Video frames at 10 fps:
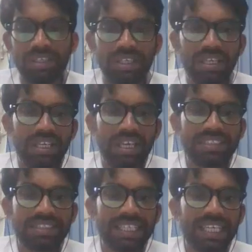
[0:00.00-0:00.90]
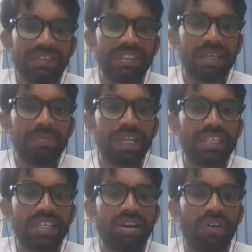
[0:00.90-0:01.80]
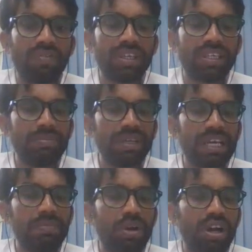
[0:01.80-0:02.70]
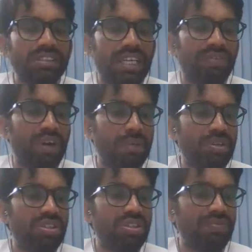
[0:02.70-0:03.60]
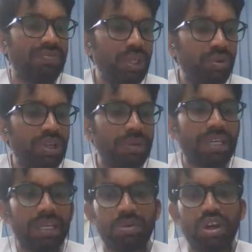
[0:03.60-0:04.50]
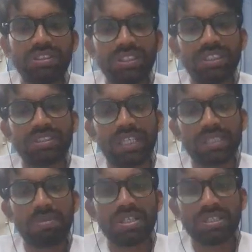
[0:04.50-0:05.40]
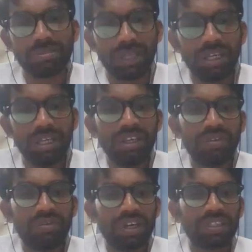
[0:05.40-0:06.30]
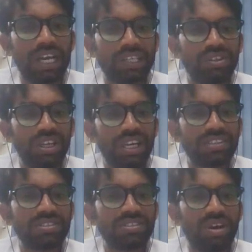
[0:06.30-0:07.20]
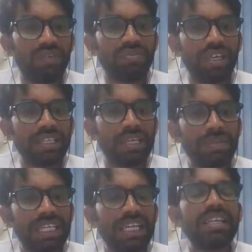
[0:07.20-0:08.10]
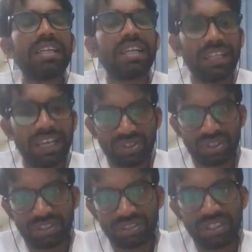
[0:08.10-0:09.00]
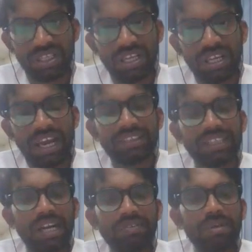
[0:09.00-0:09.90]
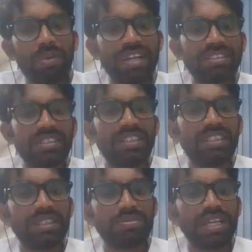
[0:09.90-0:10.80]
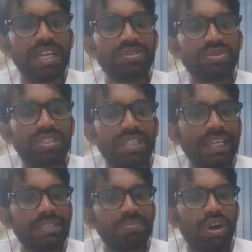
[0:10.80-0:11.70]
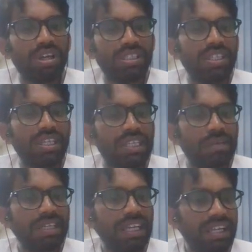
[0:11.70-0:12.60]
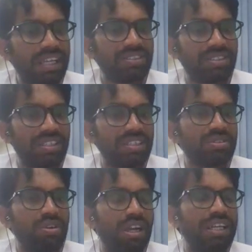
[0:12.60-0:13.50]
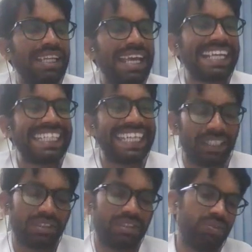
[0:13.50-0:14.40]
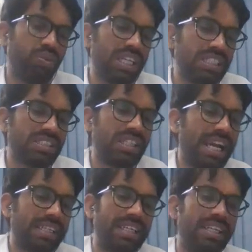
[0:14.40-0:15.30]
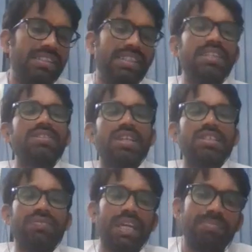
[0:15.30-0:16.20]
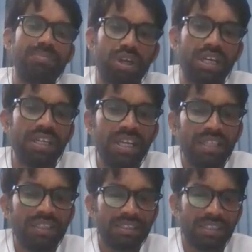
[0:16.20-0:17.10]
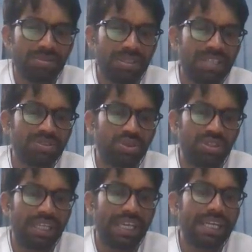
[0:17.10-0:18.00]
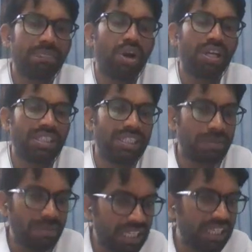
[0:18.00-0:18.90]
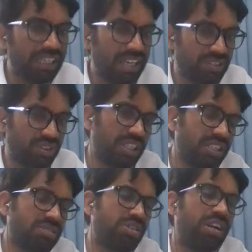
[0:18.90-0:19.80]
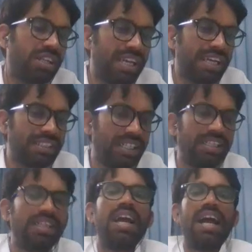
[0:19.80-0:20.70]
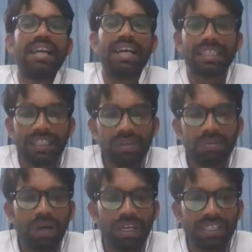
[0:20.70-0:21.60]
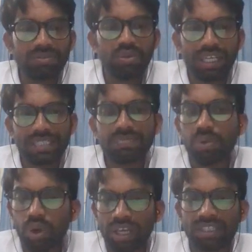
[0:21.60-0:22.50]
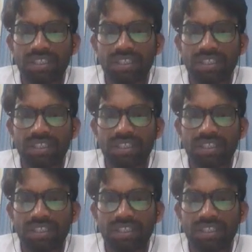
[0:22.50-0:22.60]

And second one, the breaking of a chemical bonds and formation of new chemical bonds, it is responsible for the occurrence of a chemical reactions. And third one point, see the substance which takes part in a chemical reaction is called reactant. What is reactant? That is also very important. The substance which take part in chemical reaction, that is called reactant. And another one part is what is product.